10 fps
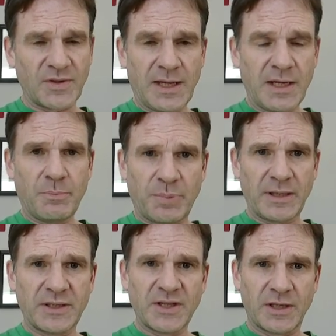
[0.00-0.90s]

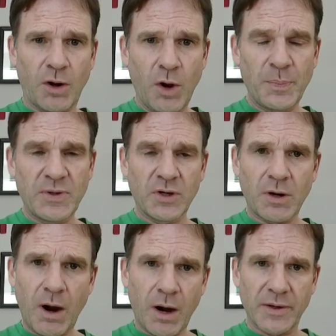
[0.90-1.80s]
Inability to open your
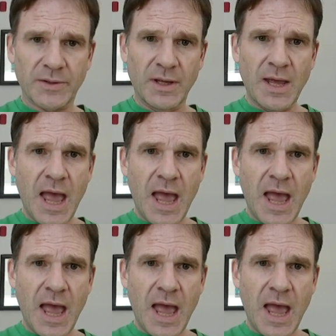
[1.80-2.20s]
heart